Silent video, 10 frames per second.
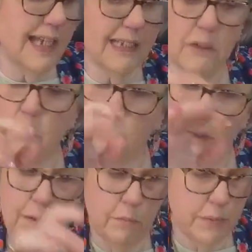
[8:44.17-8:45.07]
little
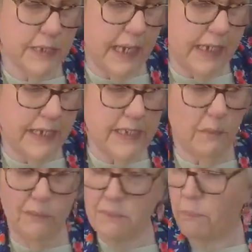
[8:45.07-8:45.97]
bumps. I guess
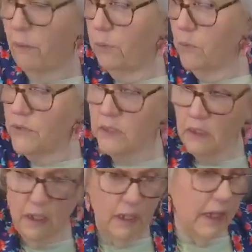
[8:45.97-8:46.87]
it was bubbles.
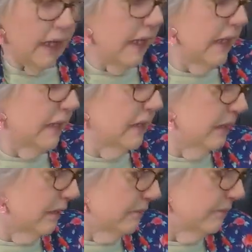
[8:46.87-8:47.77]
And
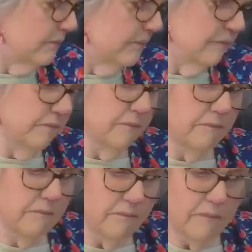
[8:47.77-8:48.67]

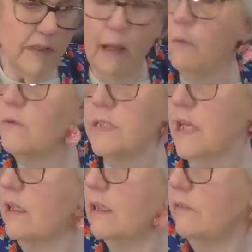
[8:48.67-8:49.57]
I won't
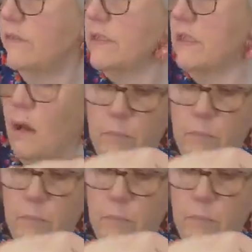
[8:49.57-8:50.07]
sell it if it's not